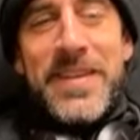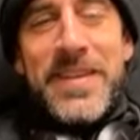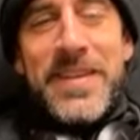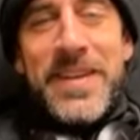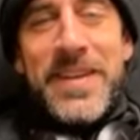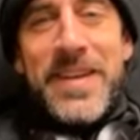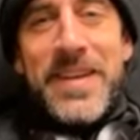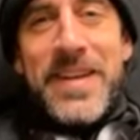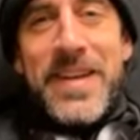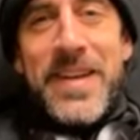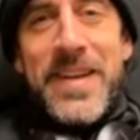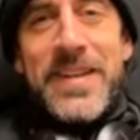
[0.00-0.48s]

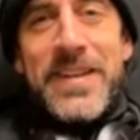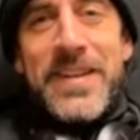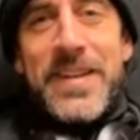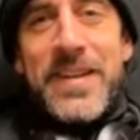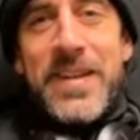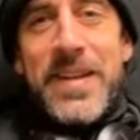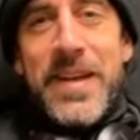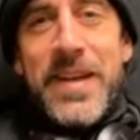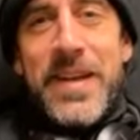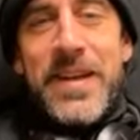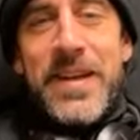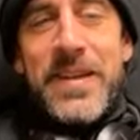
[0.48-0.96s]

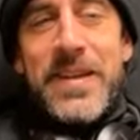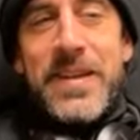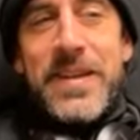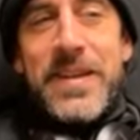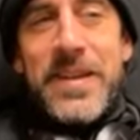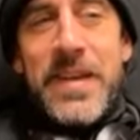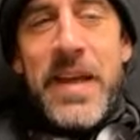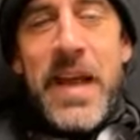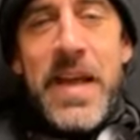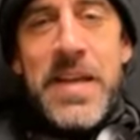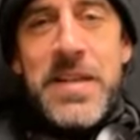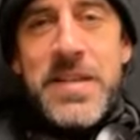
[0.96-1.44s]
And
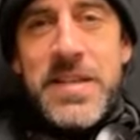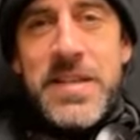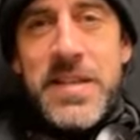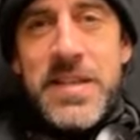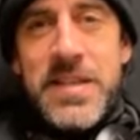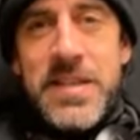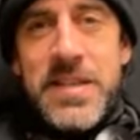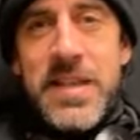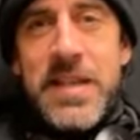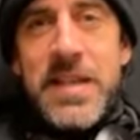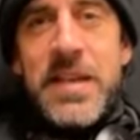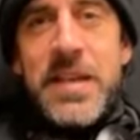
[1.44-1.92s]
as
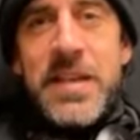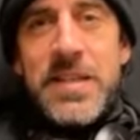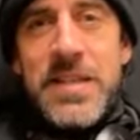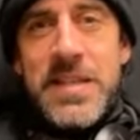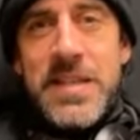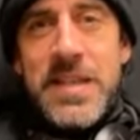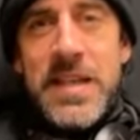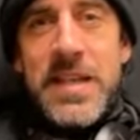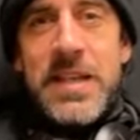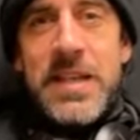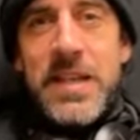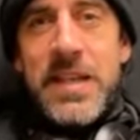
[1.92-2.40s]
he's
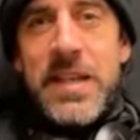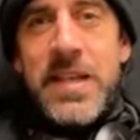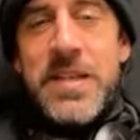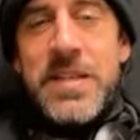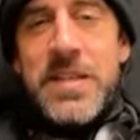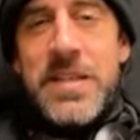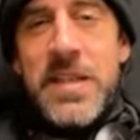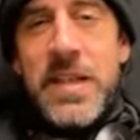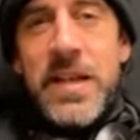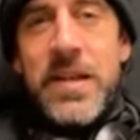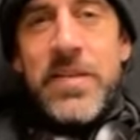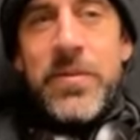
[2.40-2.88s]
ascended
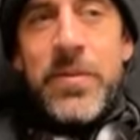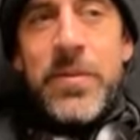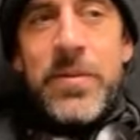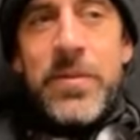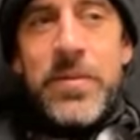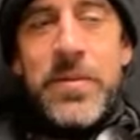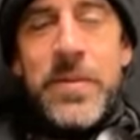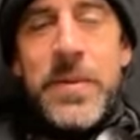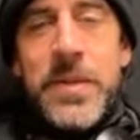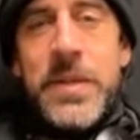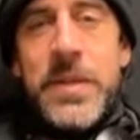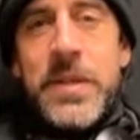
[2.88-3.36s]
each
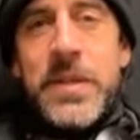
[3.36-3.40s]
level,